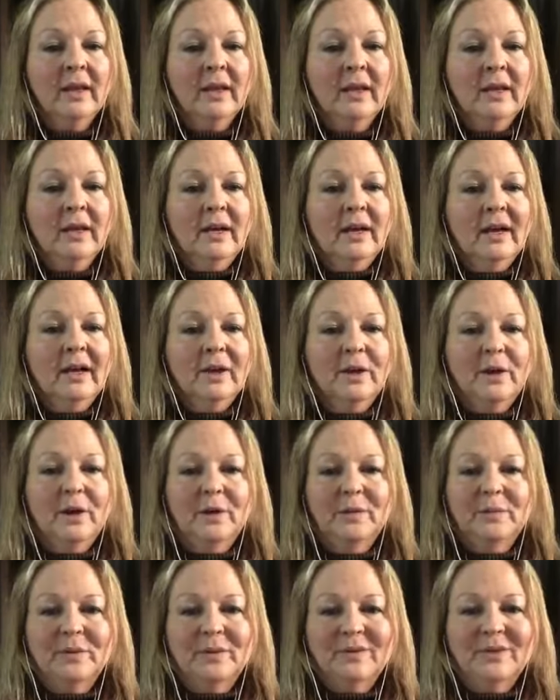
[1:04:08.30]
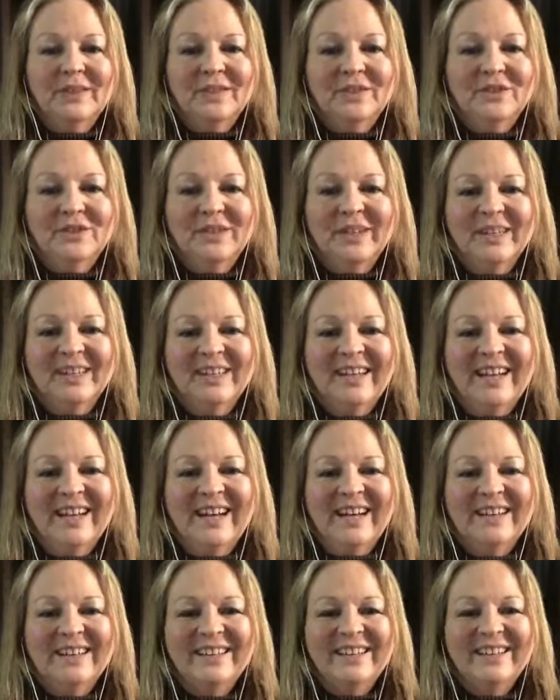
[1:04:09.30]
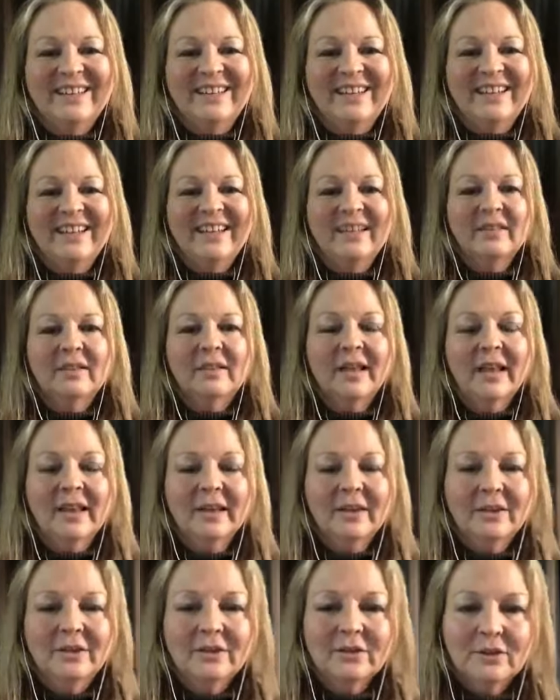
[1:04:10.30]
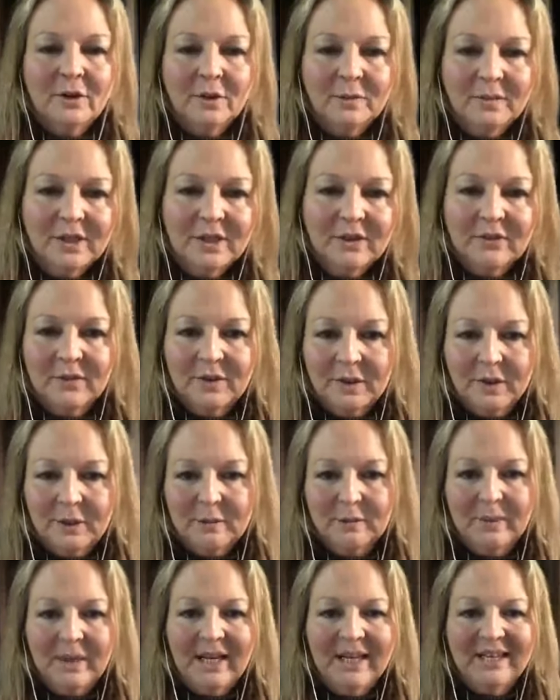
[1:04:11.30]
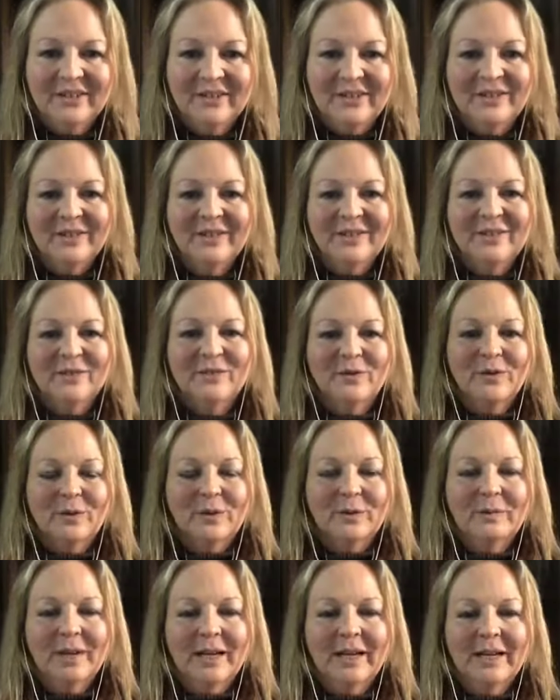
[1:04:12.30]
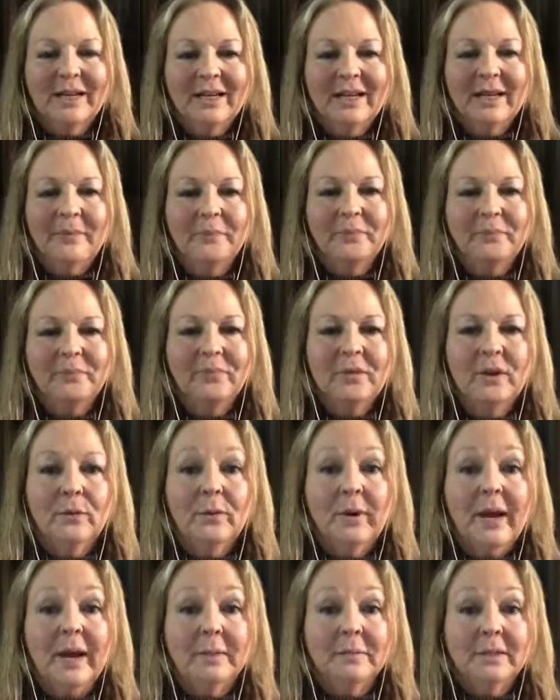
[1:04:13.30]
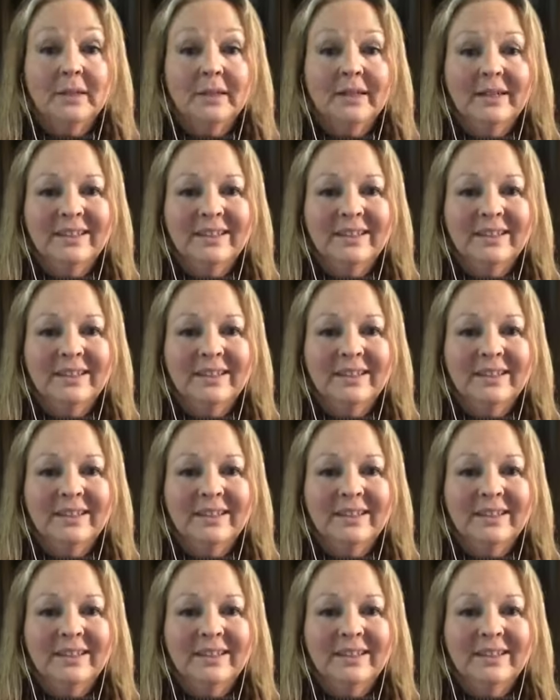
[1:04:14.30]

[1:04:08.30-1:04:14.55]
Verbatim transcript: I hope you enjoyed that. And thank you so much for your patience for my um, rambling